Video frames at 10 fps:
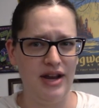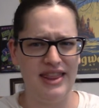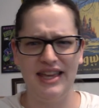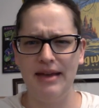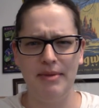I
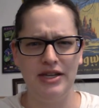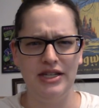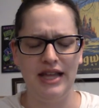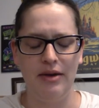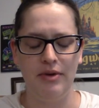think I
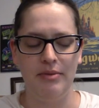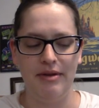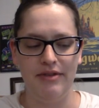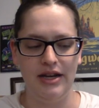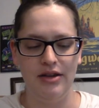mentioned that in one of my
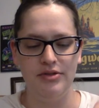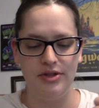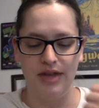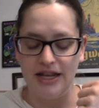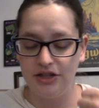videos. So
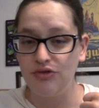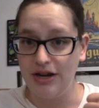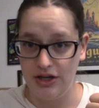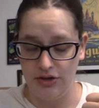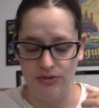that is
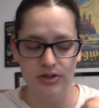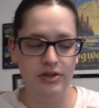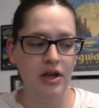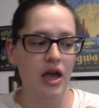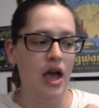great news.
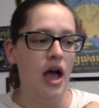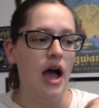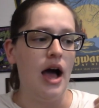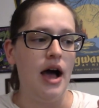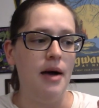
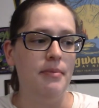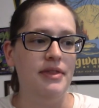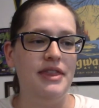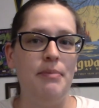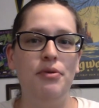Um,
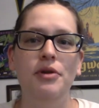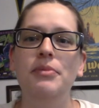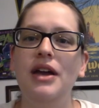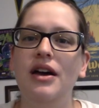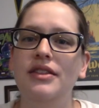they put
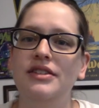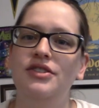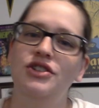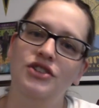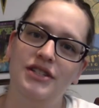me on the
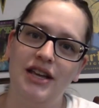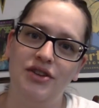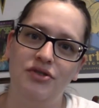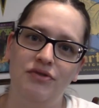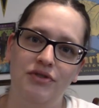surgery
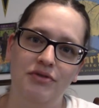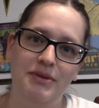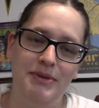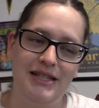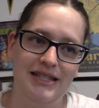schedule for a
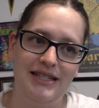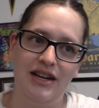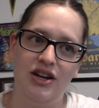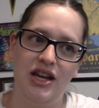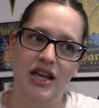repeat
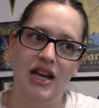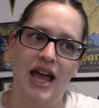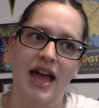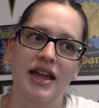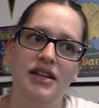cesarean
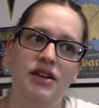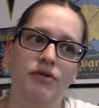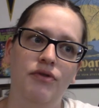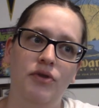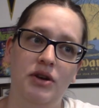at
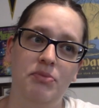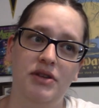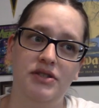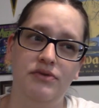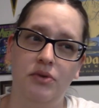40
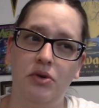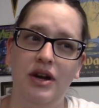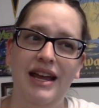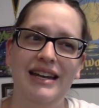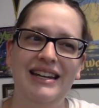plus 4
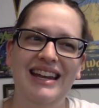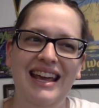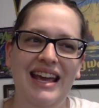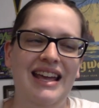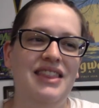and
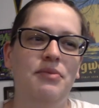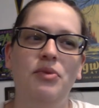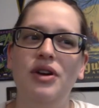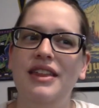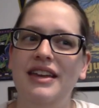the
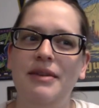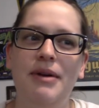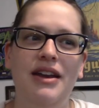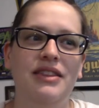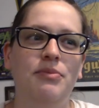more I think
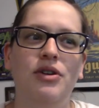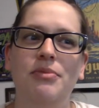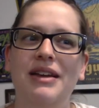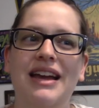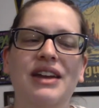about it, the more I'm
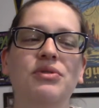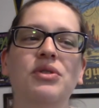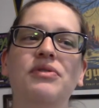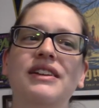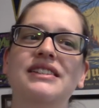like, I don't
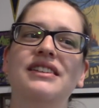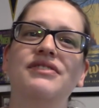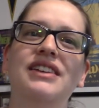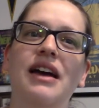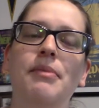know if that's
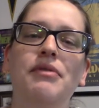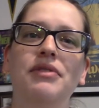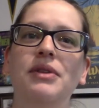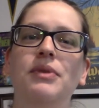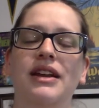enough time. I
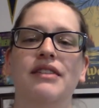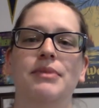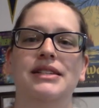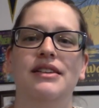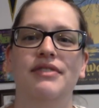really want to give
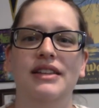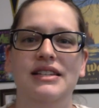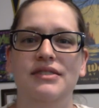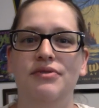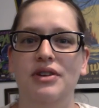myself at
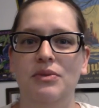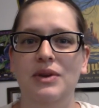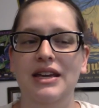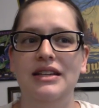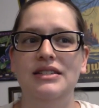least a 40
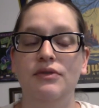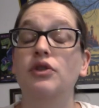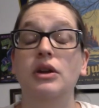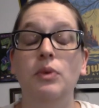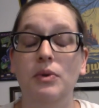weeks,
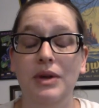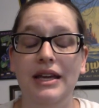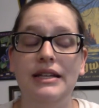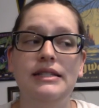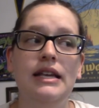41
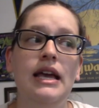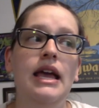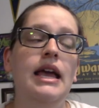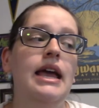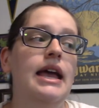weeks.
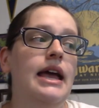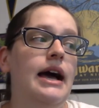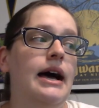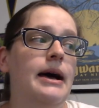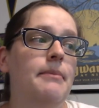
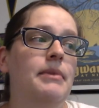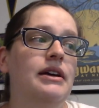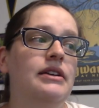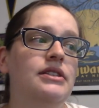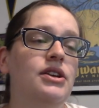Um,
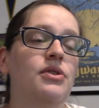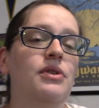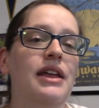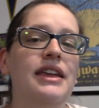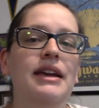so
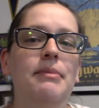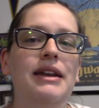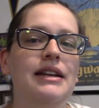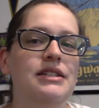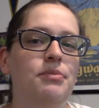I think at my
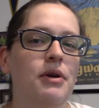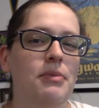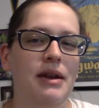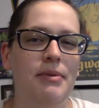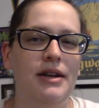next
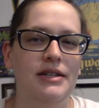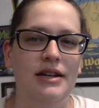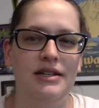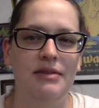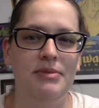appointment, I'm going to
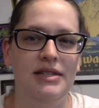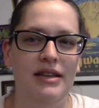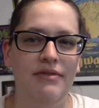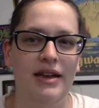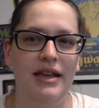talk to them and see
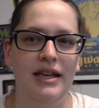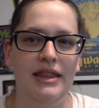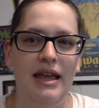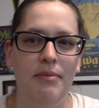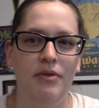if I can
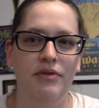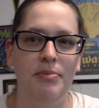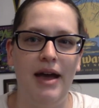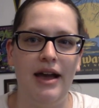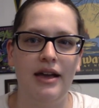get that moved
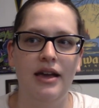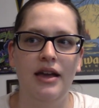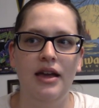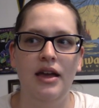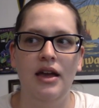back,
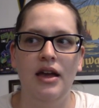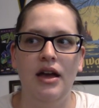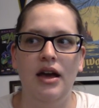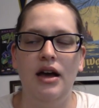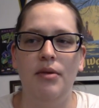
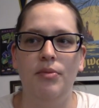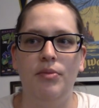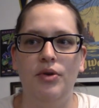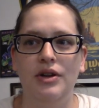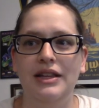um,
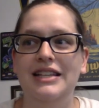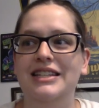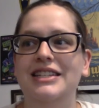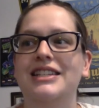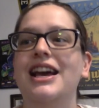or at least
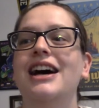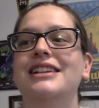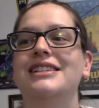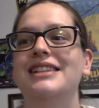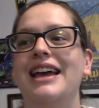
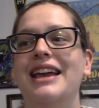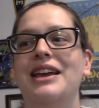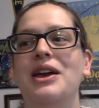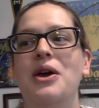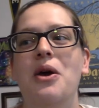discuss
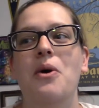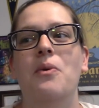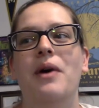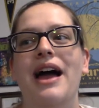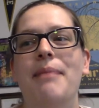like
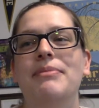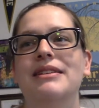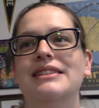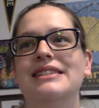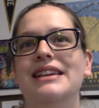what
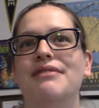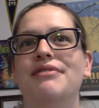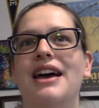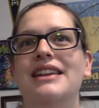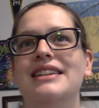happens if
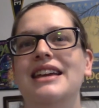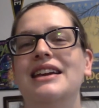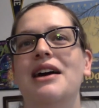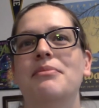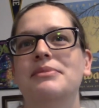that date
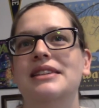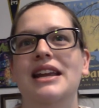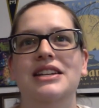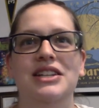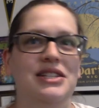comes and
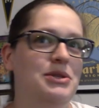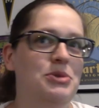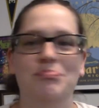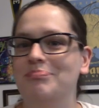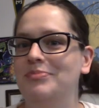I just
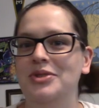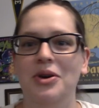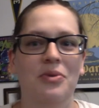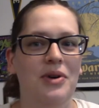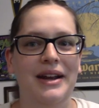
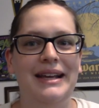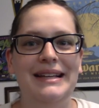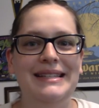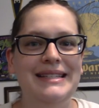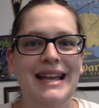don't want to
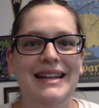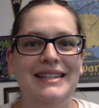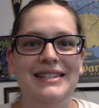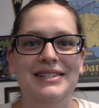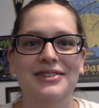consent
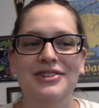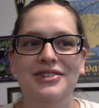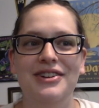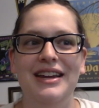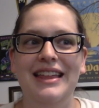to
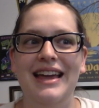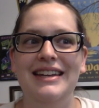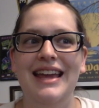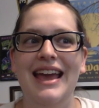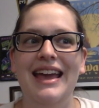surgery that
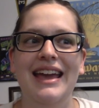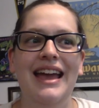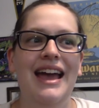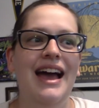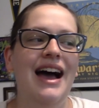day.
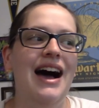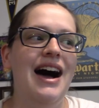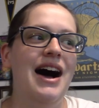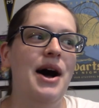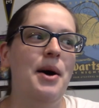
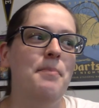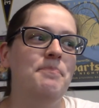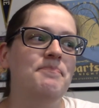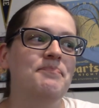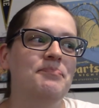
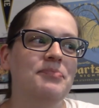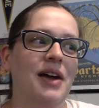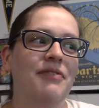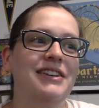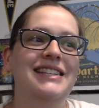Um,
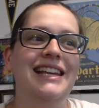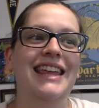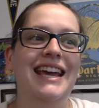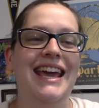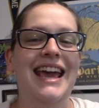obviously,
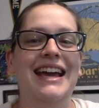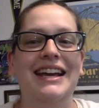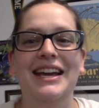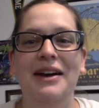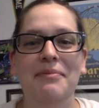they can't
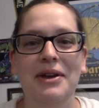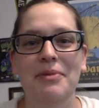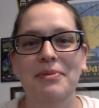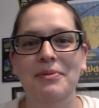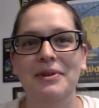cut me
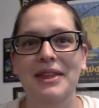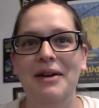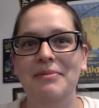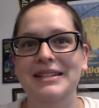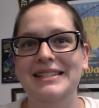open
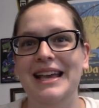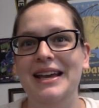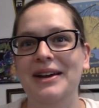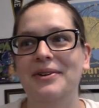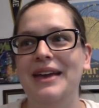without me
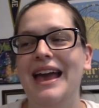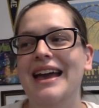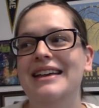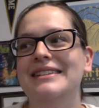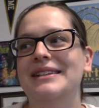saying
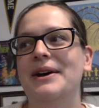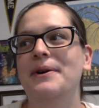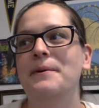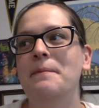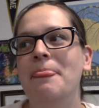okay.
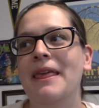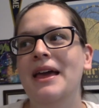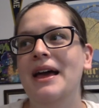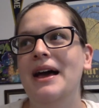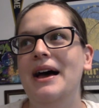So,
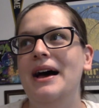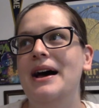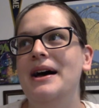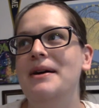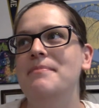
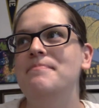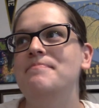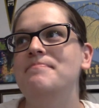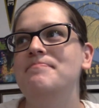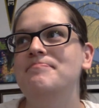um,
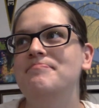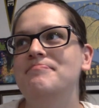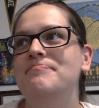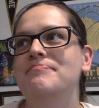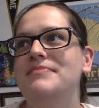
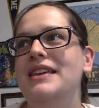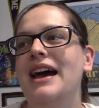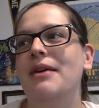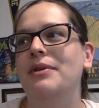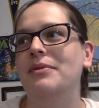
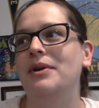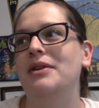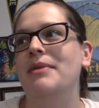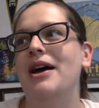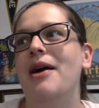yeah, what what
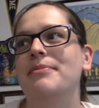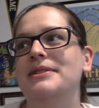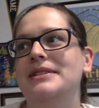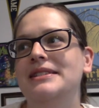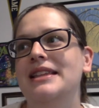are my
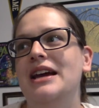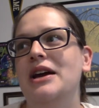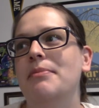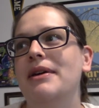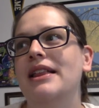options
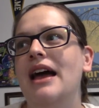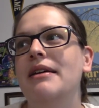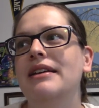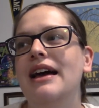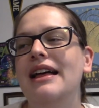there? But
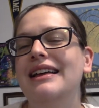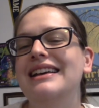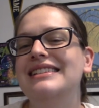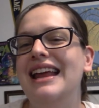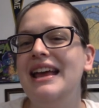I. Like I
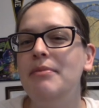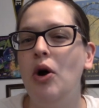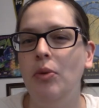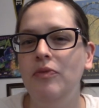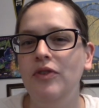said, I am
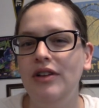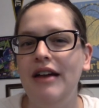hopeful.